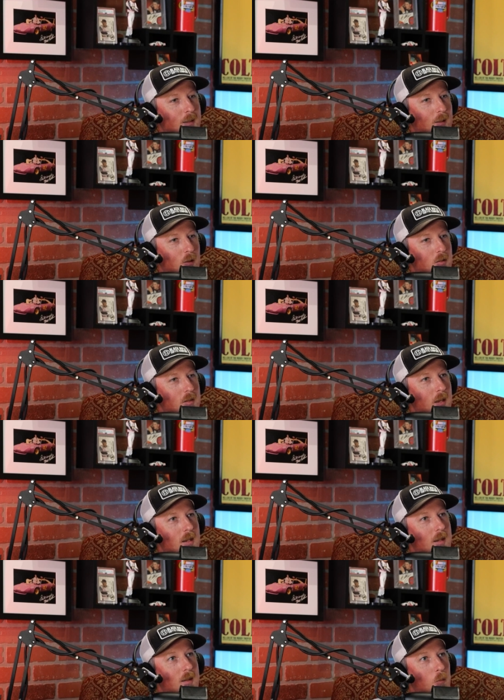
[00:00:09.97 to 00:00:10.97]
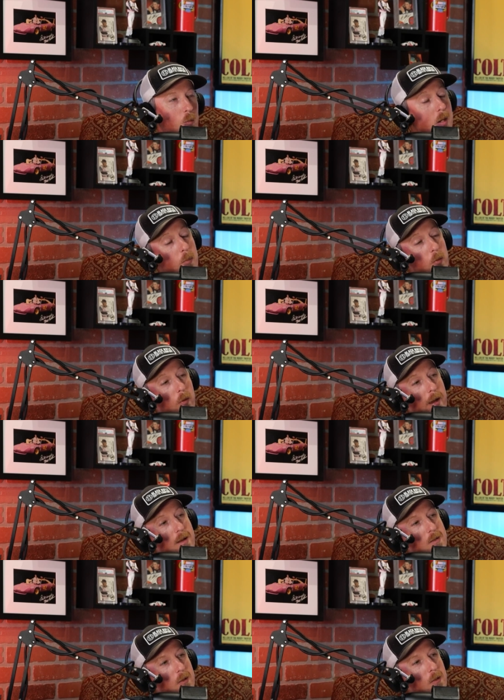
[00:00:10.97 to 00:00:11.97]
Looks like Red Bull
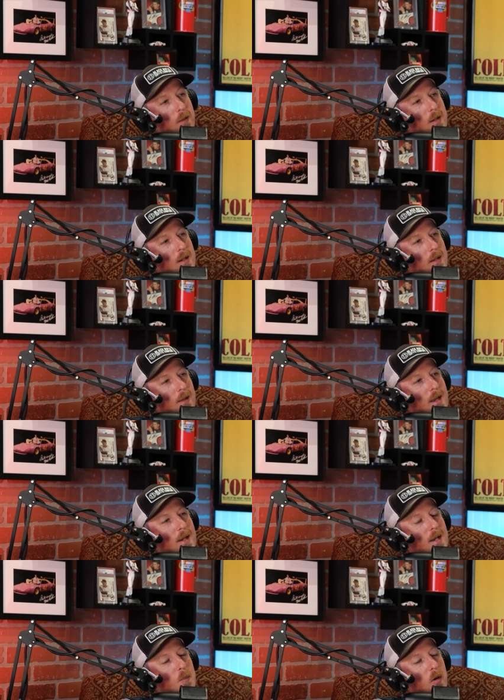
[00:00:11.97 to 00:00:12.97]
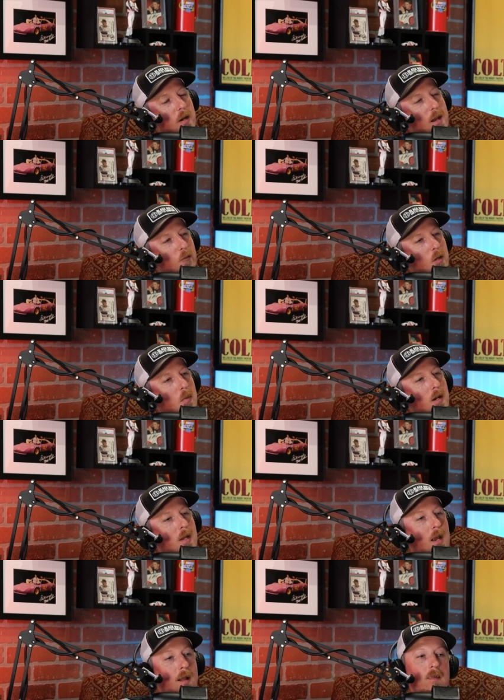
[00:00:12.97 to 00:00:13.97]
has early leg up on
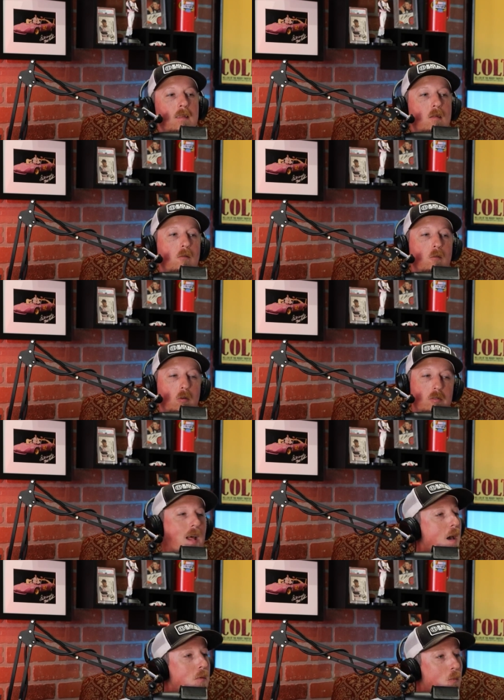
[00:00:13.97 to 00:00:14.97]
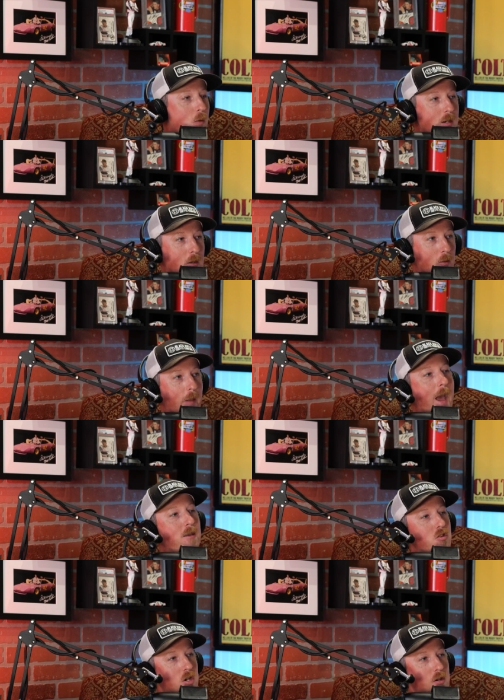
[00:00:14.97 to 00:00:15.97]
everybody, and Verstappen won here
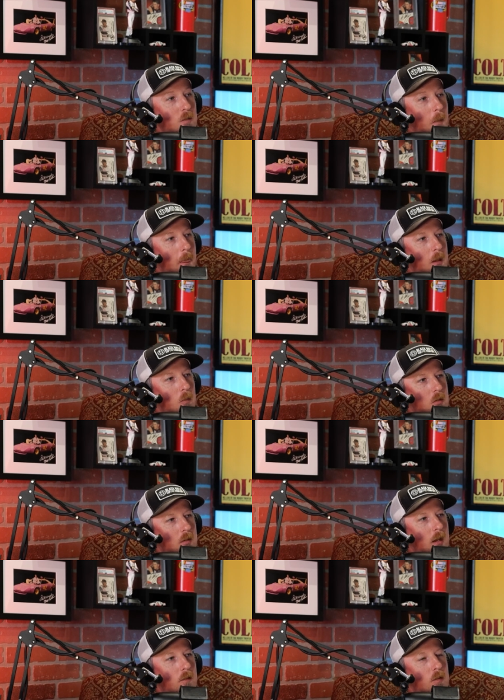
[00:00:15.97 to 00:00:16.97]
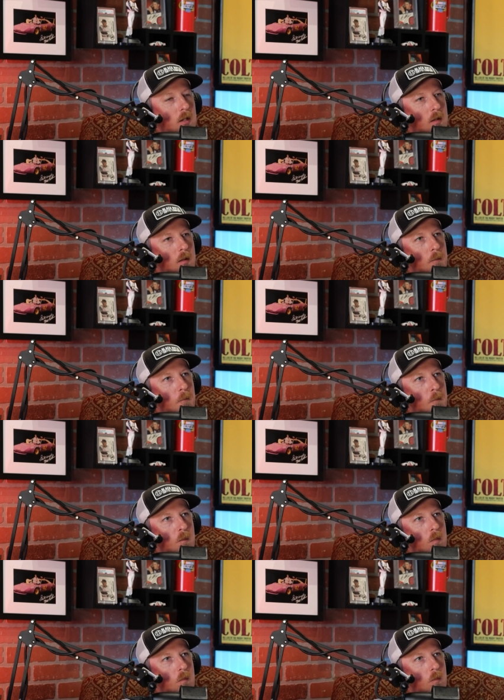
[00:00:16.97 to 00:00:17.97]
last year. It was kind of a
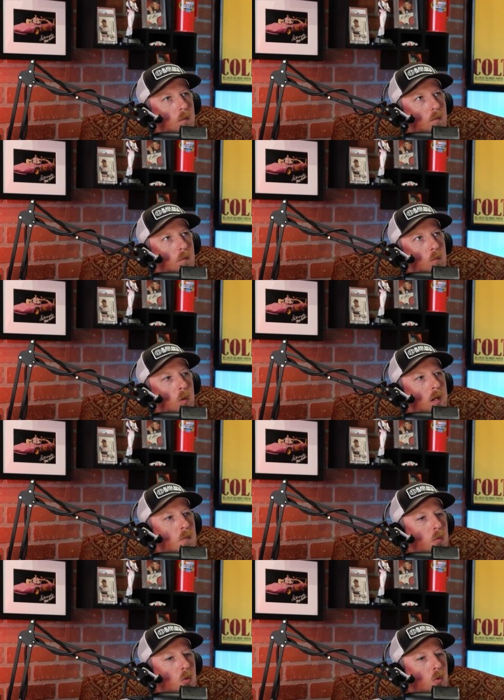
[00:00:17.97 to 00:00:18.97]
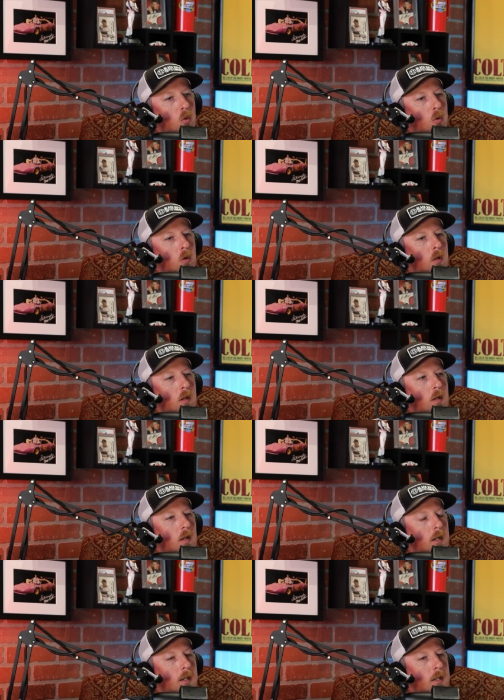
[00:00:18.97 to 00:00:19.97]
Red Bull
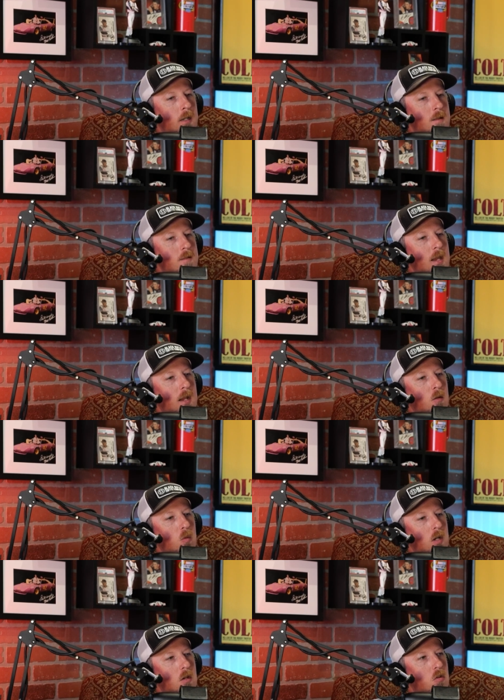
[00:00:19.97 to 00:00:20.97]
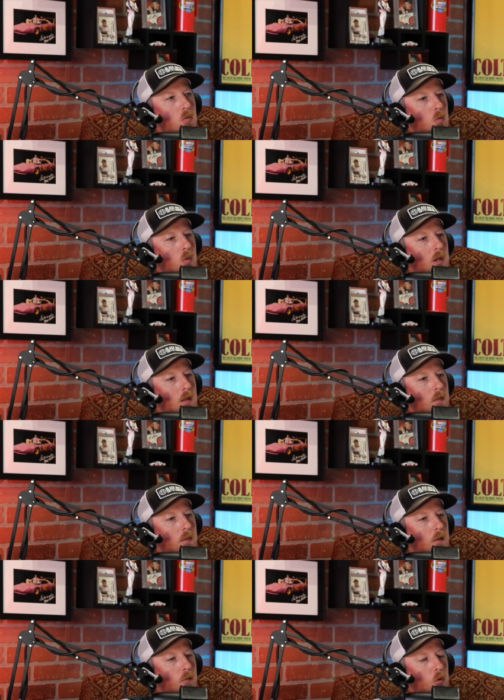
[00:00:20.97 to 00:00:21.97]
uh, sandwich
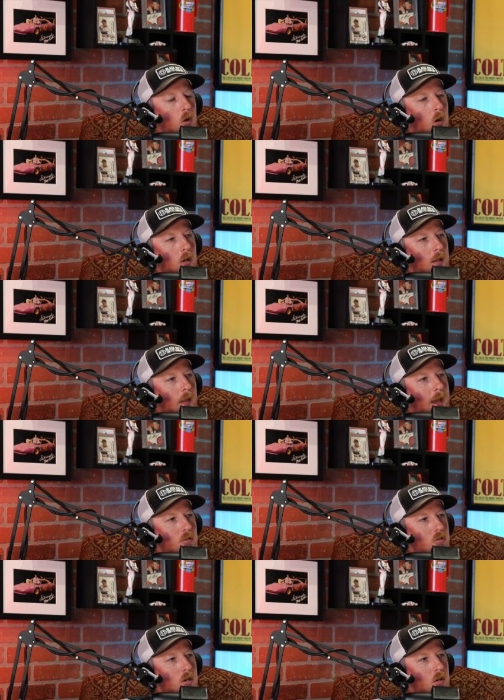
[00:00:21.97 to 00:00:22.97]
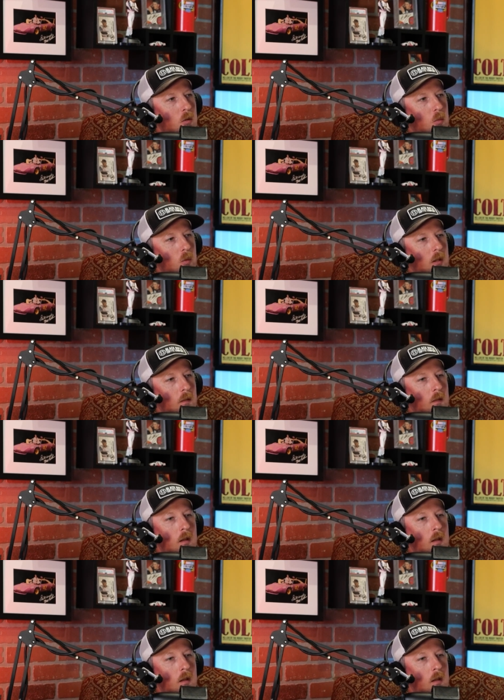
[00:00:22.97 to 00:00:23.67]
with Ferrari last year when